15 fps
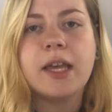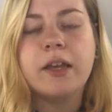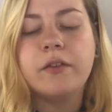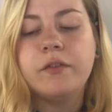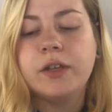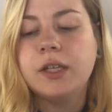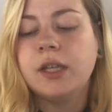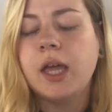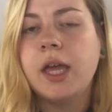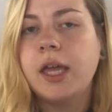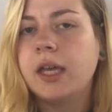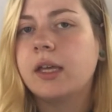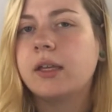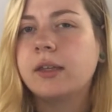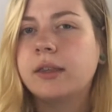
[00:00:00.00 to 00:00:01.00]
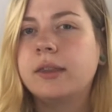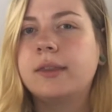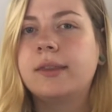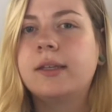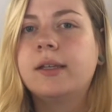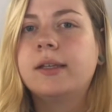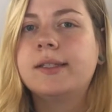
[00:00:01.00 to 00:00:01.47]
I feel like
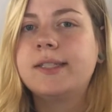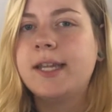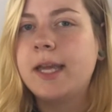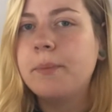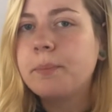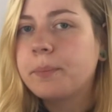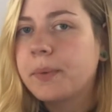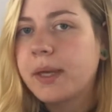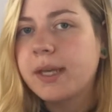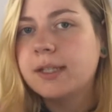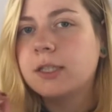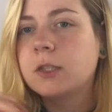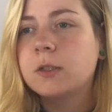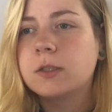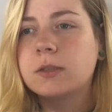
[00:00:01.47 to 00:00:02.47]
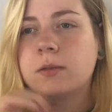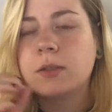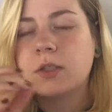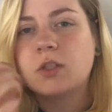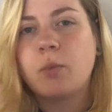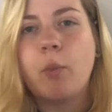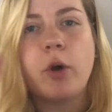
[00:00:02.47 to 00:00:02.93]
the tip gets
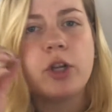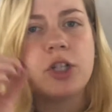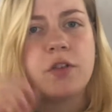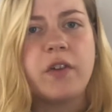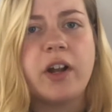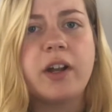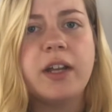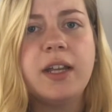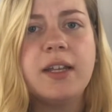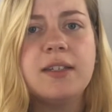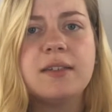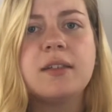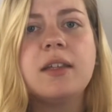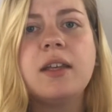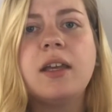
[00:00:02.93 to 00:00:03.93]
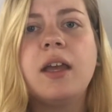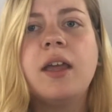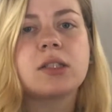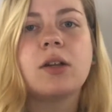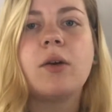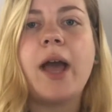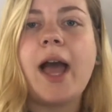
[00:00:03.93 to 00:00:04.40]
smushed very easily, so